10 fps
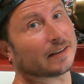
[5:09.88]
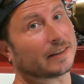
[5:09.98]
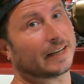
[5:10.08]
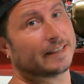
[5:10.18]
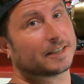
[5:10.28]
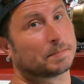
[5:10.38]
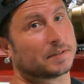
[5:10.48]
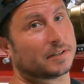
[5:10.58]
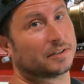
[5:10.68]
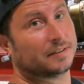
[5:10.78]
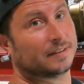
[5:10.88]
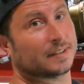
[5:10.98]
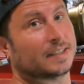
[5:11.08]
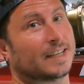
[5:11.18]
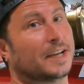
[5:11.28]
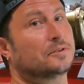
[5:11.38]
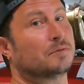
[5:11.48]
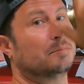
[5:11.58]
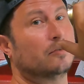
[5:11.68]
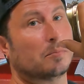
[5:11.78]
that in this position, it's
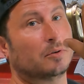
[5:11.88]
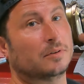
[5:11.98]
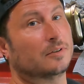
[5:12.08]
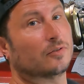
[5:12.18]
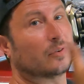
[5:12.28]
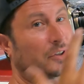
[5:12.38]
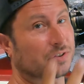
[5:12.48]
removable for